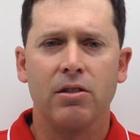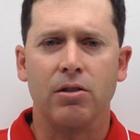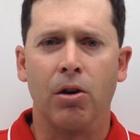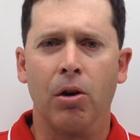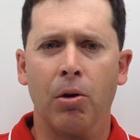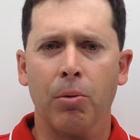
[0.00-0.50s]

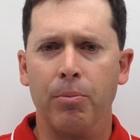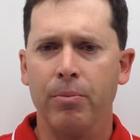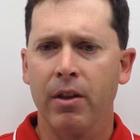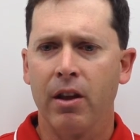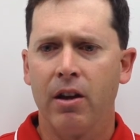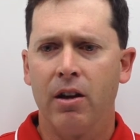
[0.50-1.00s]
So
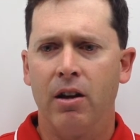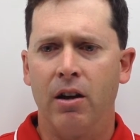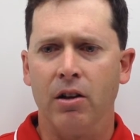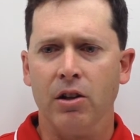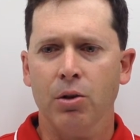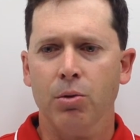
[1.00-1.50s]

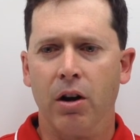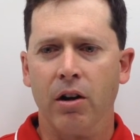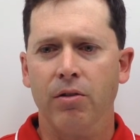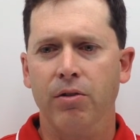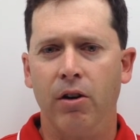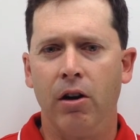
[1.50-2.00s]
you
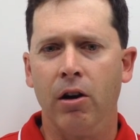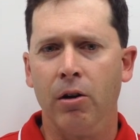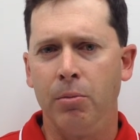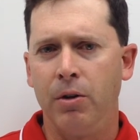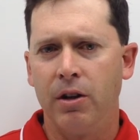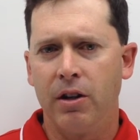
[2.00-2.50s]
run
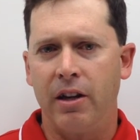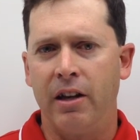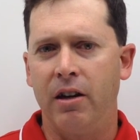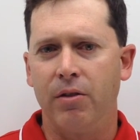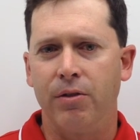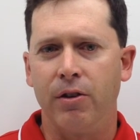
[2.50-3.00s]
from
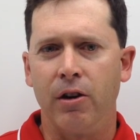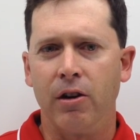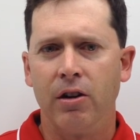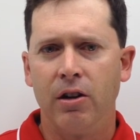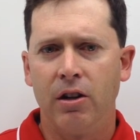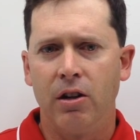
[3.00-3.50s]

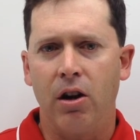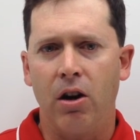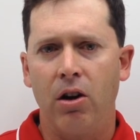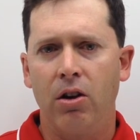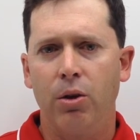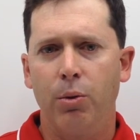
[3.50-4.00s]
Hennifer
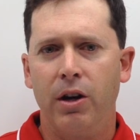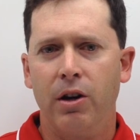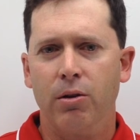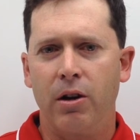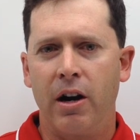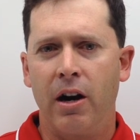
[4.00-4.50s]
all the way
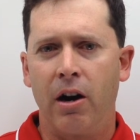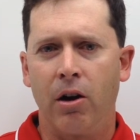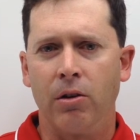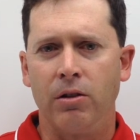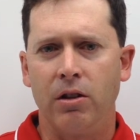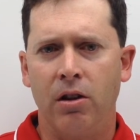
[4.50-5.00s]

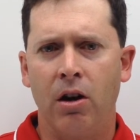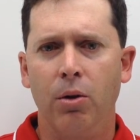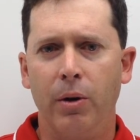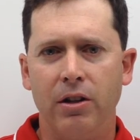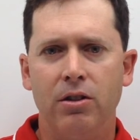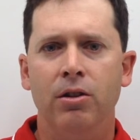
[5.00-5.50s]
around, all
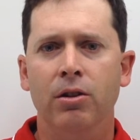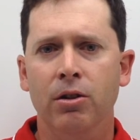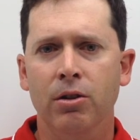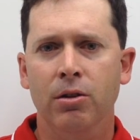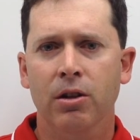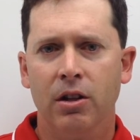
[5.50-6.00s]
the way
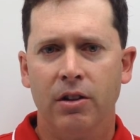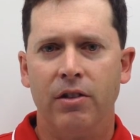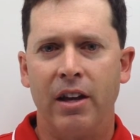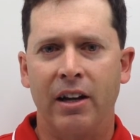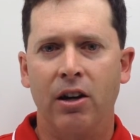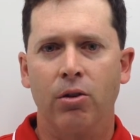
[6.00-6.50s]
to
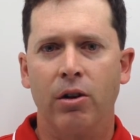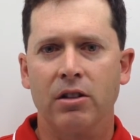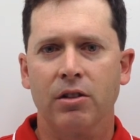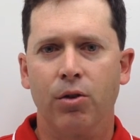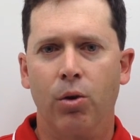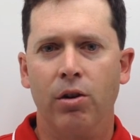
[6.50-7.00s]
Echo
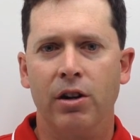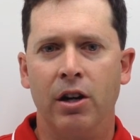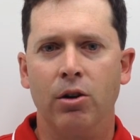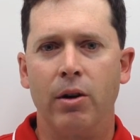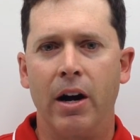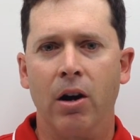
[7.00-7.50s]
Reservoir
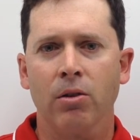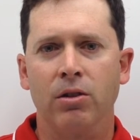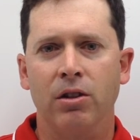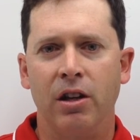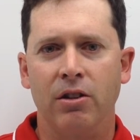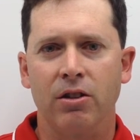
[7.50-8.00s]
and
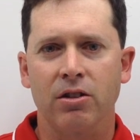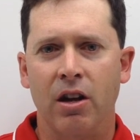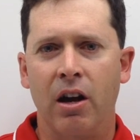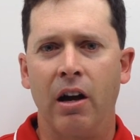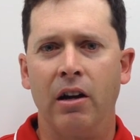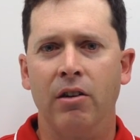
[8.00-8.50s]
around to the other
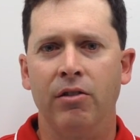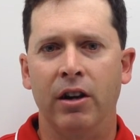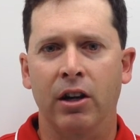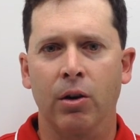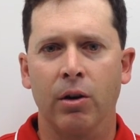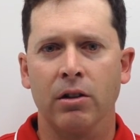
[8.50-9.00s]
side of
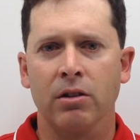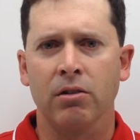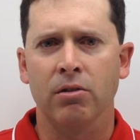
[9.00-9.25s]
Echo